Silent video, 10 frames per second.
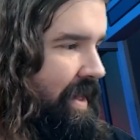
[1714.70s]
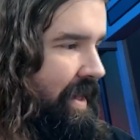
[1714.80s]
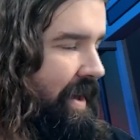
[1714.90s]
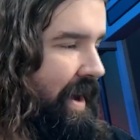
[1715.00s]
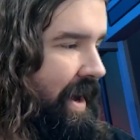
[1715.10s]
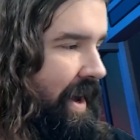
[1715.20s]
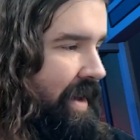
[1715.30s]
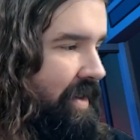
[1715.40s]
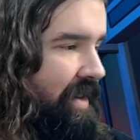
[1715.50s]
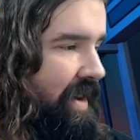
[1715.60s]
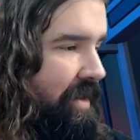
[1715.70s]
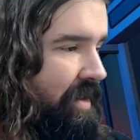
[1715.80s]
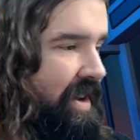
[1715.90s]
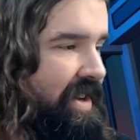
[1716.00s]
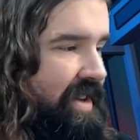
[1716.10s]
Uh, is there any chance to
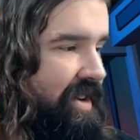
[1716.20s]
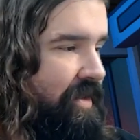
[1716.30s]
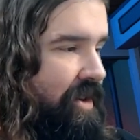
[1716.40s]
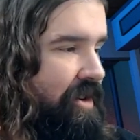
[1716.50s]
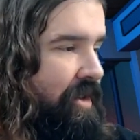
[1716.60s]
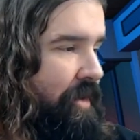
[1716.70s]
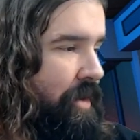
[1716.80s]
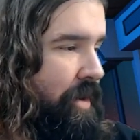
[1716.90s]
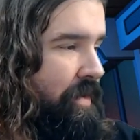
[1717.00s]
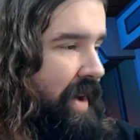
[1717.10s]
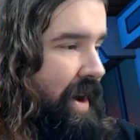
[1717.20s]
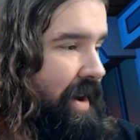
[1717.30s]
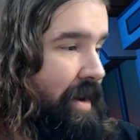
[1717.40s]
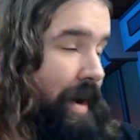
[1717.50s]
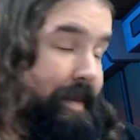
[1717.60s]
see a T6 version of the Vo'Quv
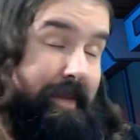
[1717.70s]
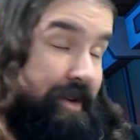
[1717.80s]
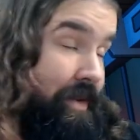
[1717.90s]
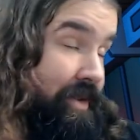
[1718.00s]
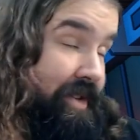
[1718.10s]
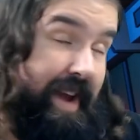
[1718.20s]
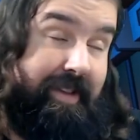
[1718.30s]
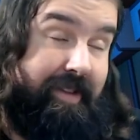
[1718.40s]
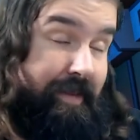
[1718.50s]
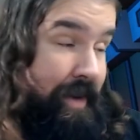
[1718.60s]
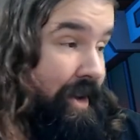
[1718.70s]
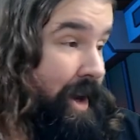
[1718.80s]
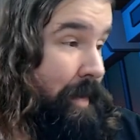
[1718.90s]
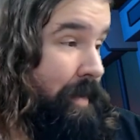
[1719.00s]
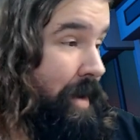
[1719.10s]
Carrier? Um, there's always a chance. We don't
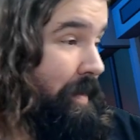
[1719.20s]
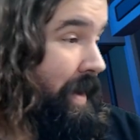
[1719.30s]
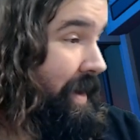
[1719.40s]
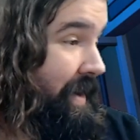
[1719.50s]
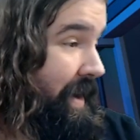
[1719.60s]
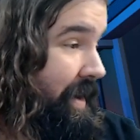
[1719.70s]
talk about upcoming content.